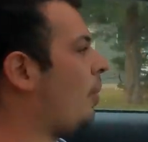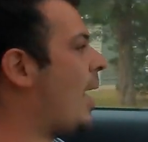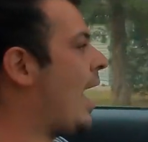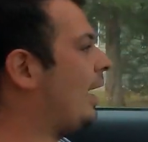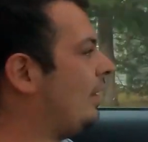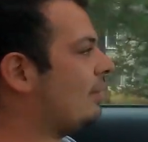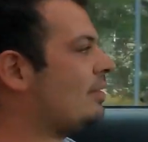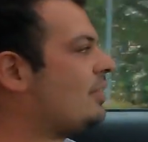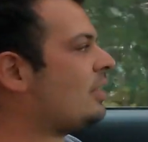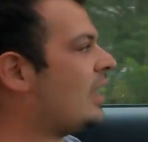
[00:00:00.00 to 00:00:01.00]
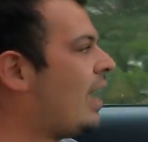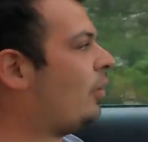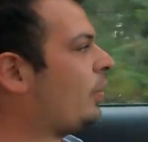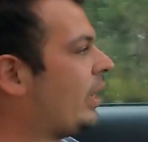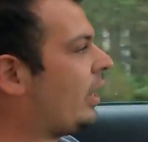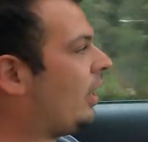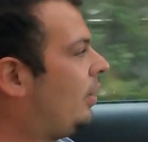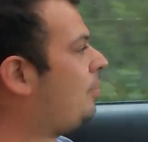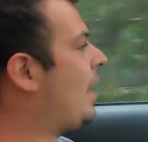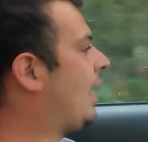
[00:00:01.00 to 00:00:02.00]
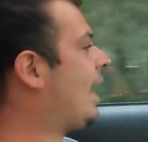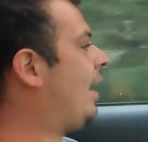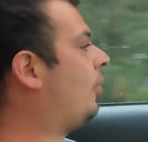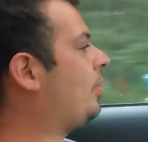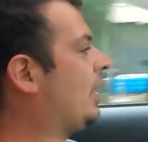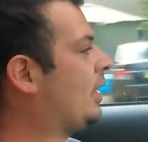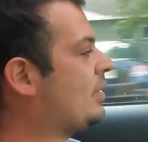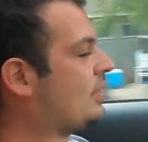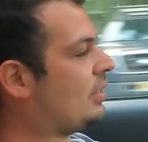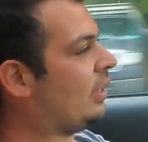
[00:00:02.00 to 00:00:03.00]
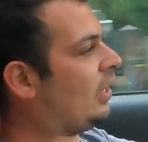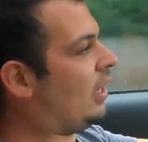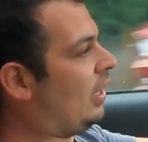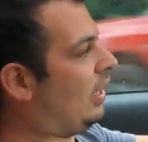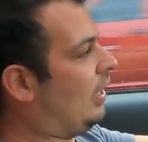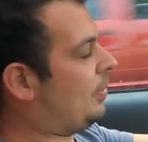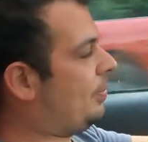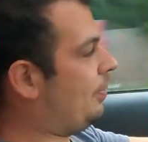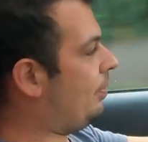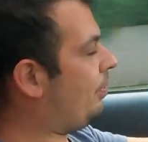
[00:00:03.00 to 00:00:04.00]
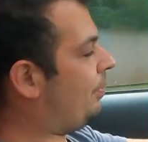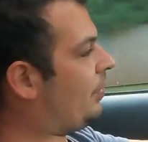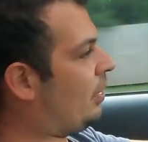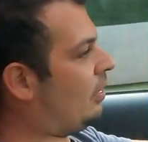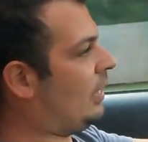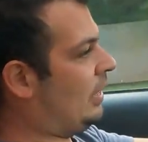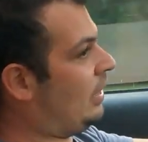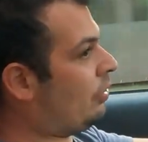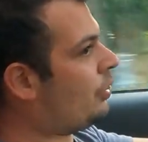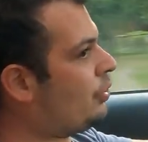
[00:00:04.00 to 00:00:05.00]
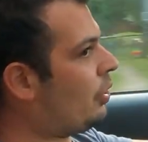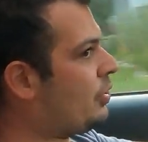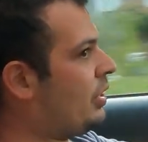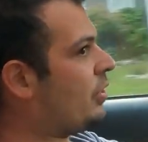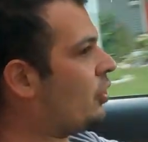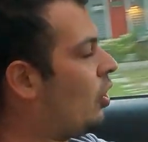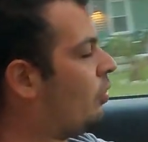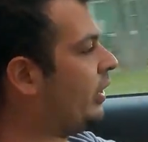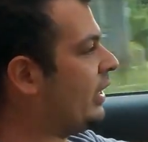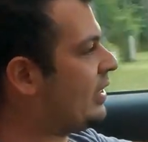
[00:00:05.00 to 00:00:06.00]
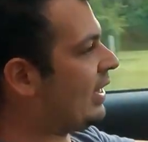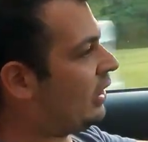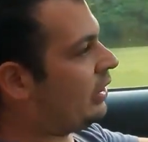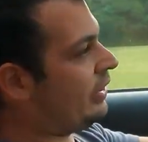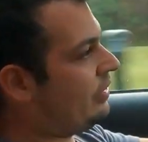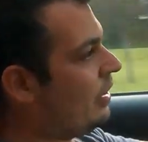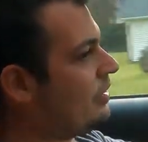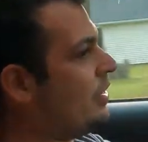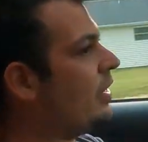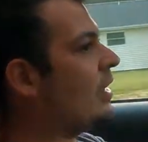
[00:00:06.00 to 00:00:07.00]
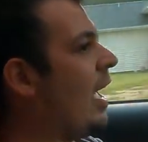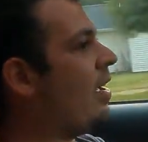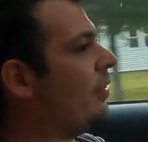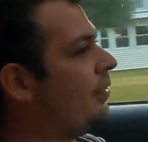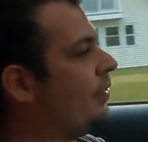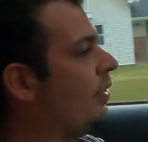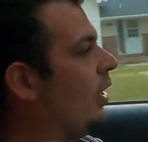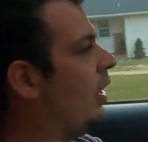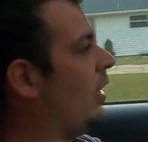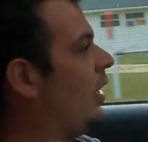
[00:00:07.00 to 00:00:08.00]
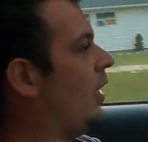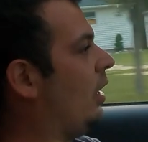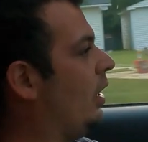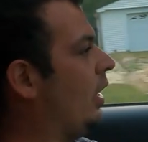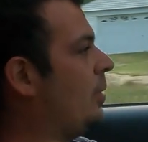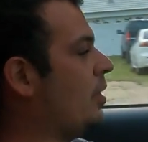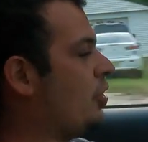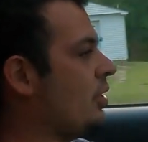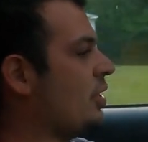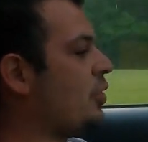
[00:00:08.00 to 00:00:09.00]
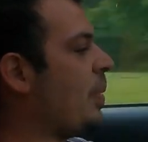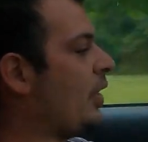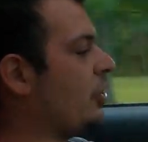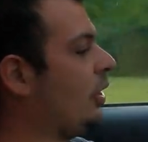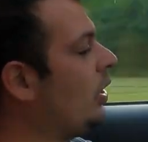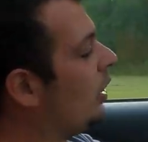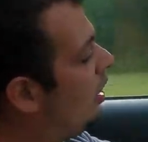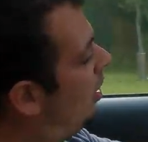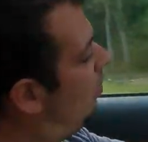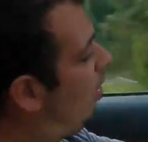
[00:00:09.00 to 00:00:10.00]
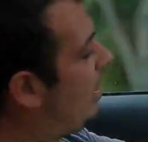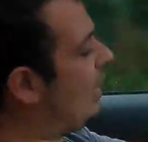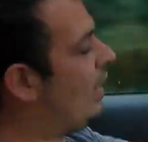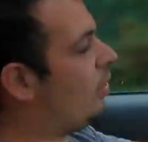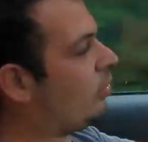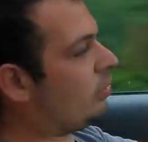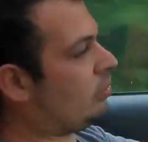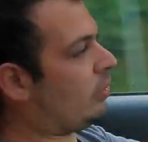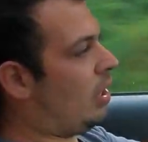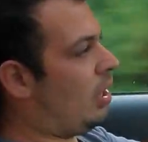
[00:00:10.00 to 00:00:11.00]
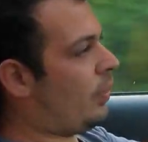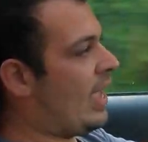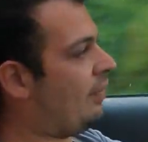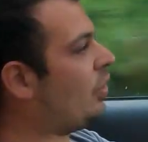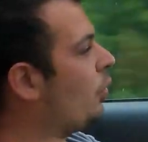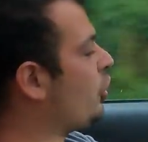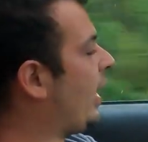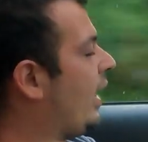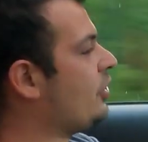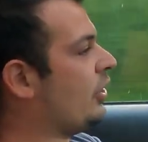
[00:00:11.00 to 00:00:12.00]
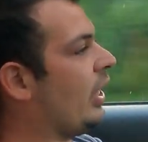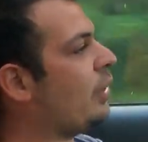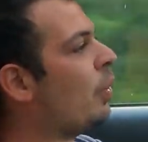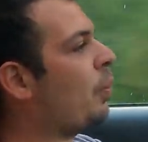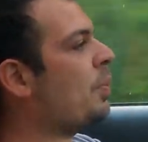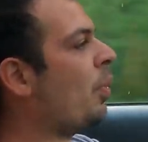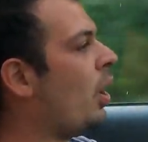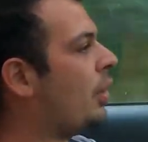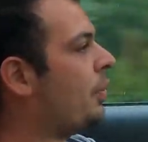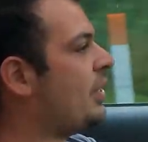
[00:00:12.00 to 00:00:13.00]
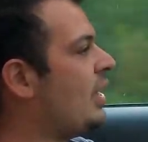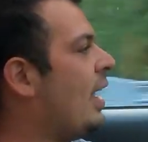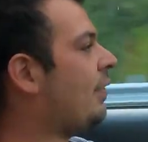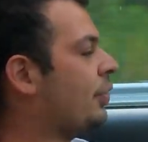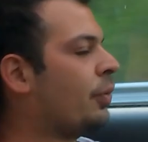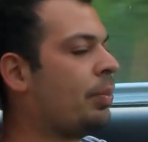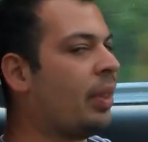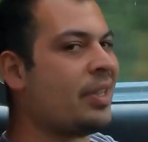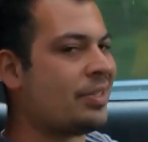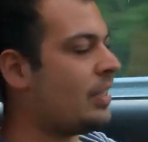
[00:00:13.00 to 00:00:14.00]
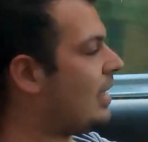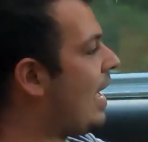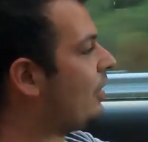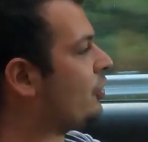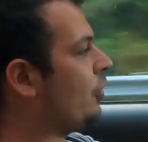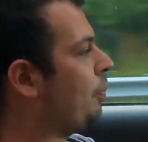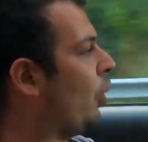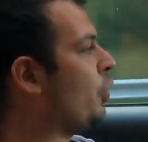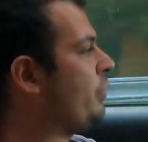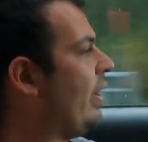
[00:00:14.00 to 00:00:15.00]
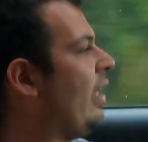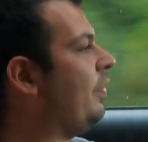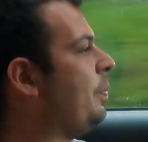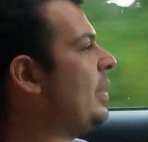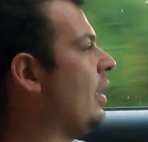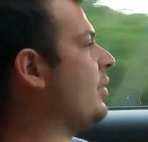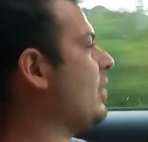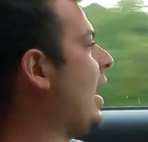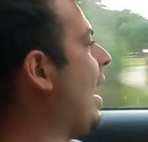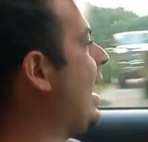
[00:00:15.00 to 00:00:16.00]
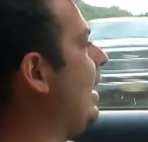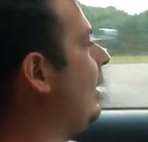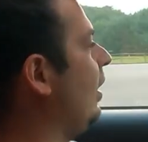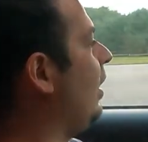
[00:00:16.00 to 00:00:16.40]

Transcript: them at it and see how we make out, because here in New Jersey, this car really technically does need to have an emissions inspection. Right now, we have no check engine light. When we bought it, we did have to replace the canister purge valve because I had